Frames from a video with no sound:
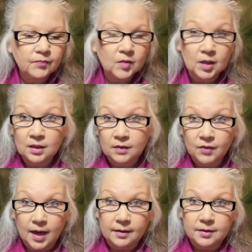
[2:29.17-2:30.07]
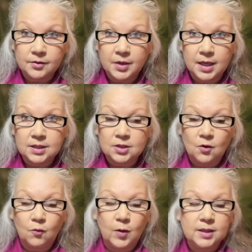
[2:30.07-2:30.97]
Think of that, okay? So
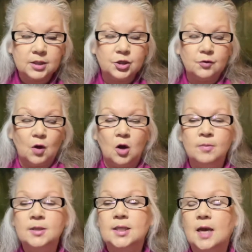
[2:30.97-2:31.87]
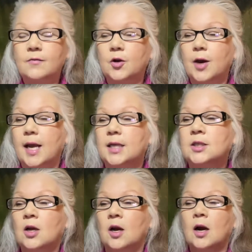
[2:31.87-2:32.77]
what did you almost have your
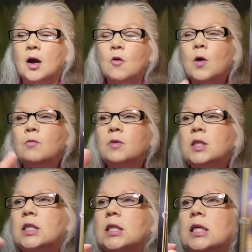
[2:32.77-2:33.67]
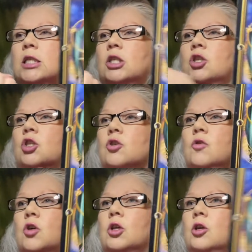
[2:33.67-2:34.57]
hands on? What was like
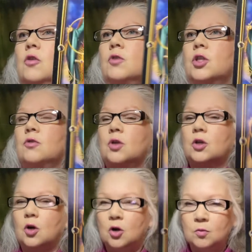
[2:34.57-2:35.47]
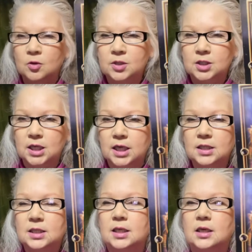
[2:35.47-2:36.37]
so close you could almost
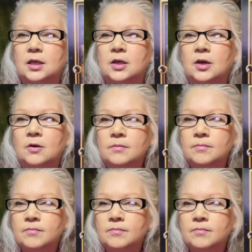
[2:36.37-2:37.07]
taste it, you know?